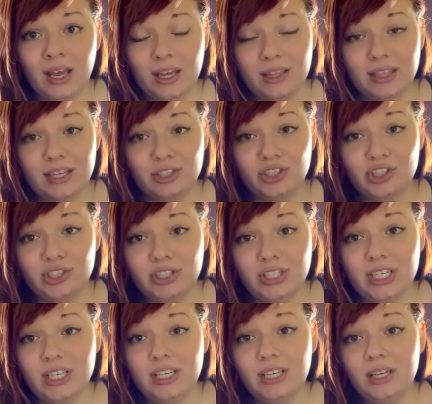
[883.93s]
that
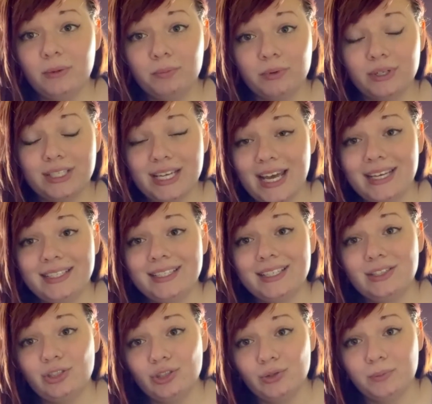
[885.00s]
she
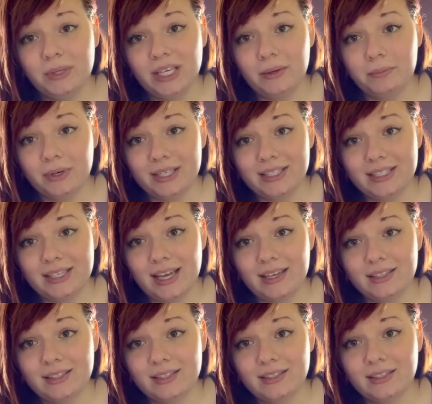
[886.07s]
pretended to be a
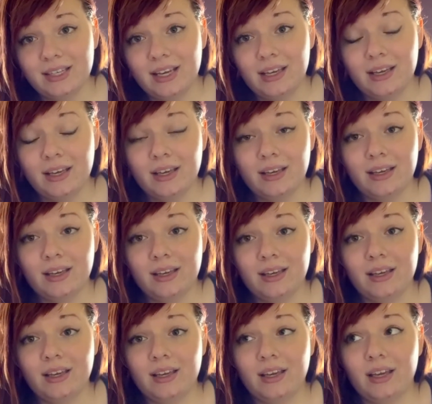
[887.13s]
princess.
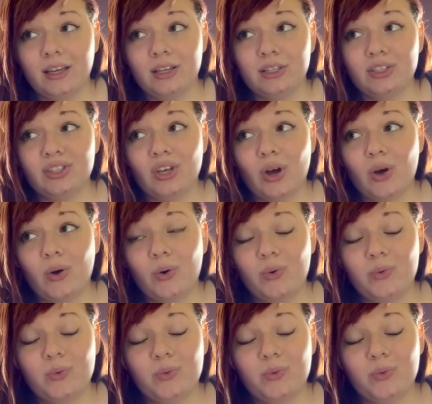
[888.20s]
So